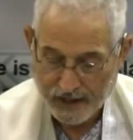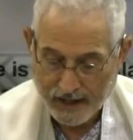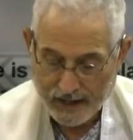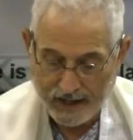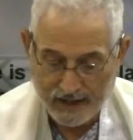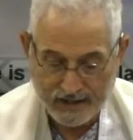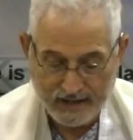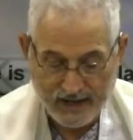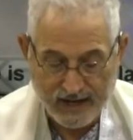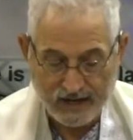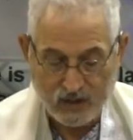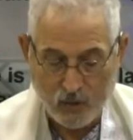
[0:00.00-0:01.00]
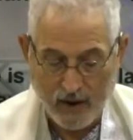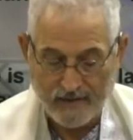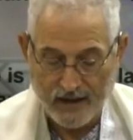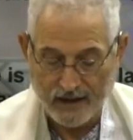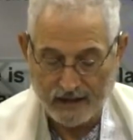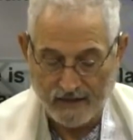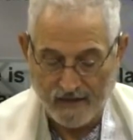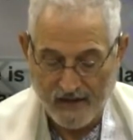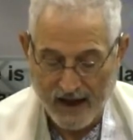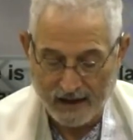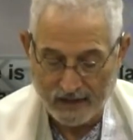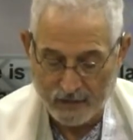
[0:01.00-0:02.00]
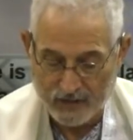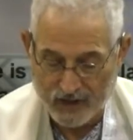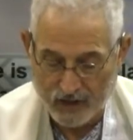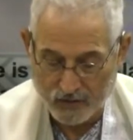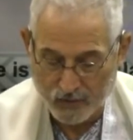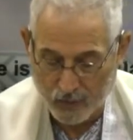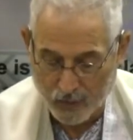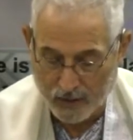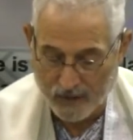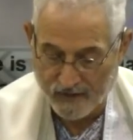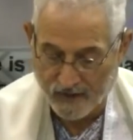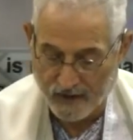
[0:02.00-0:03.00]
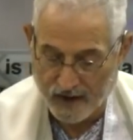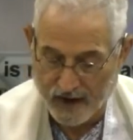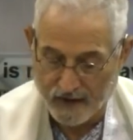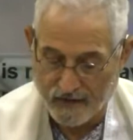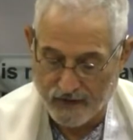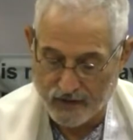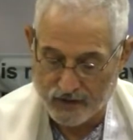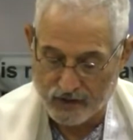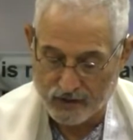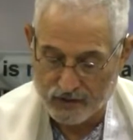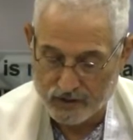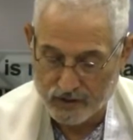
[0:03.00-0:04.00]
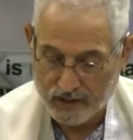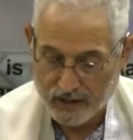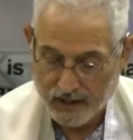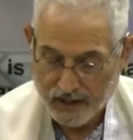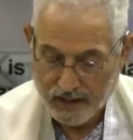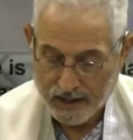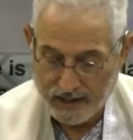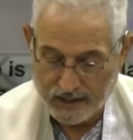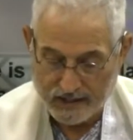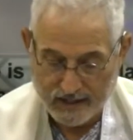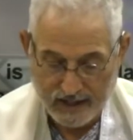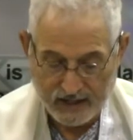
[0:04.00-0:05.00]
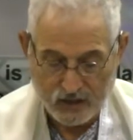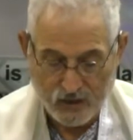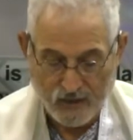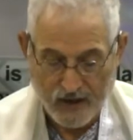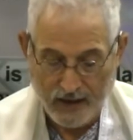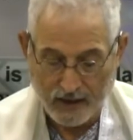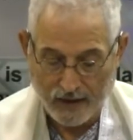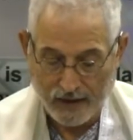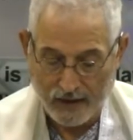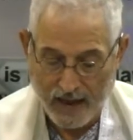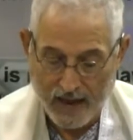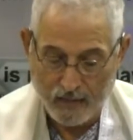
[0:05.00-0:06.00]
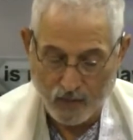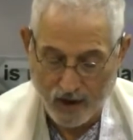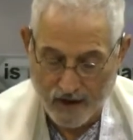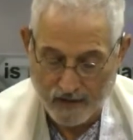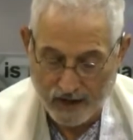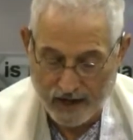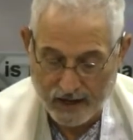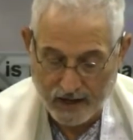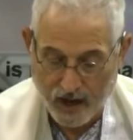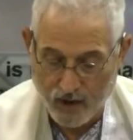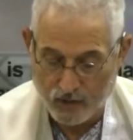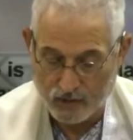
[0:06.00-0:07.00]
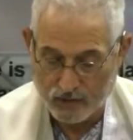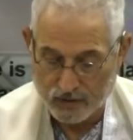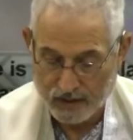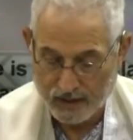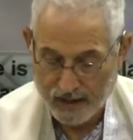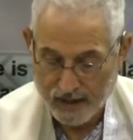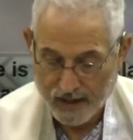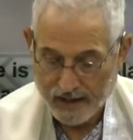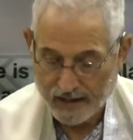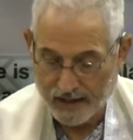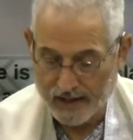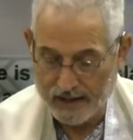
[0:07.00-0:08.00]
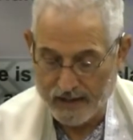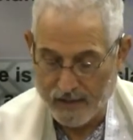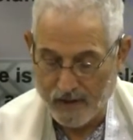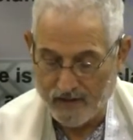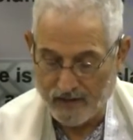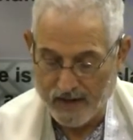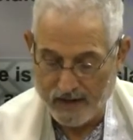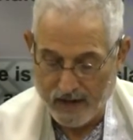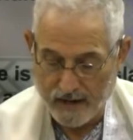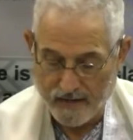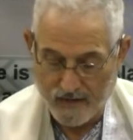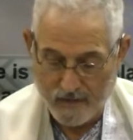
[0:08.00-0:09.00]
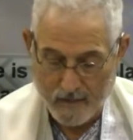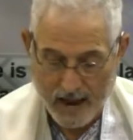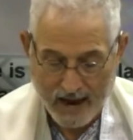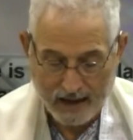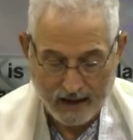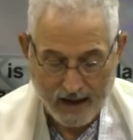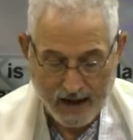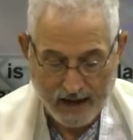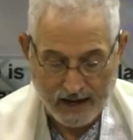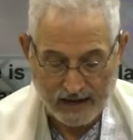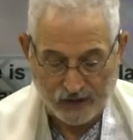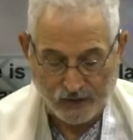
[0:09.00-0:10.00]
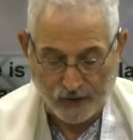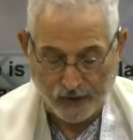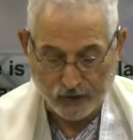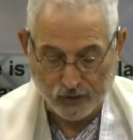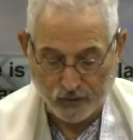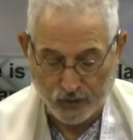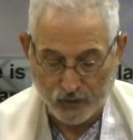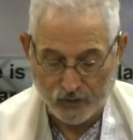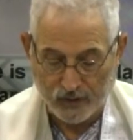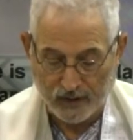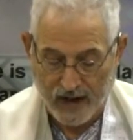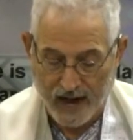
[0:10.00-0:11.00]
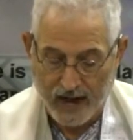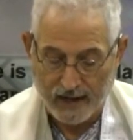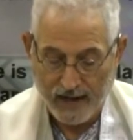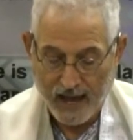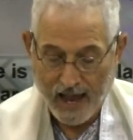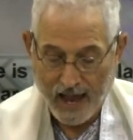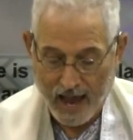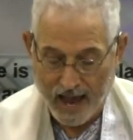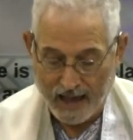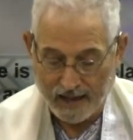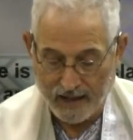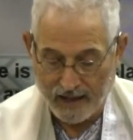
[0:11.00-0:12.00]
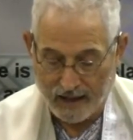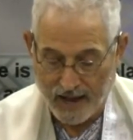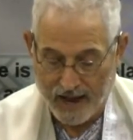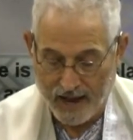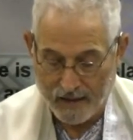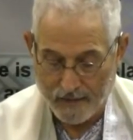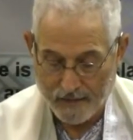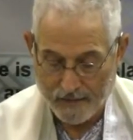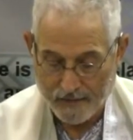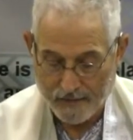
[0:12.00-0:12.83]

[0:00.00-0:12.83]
It is these who have not defiled themselves with women, for they are virgins. It is these who follow the Lamb wherever he goes. These have been redeemed from mankind as first fruits for God and the Lamb.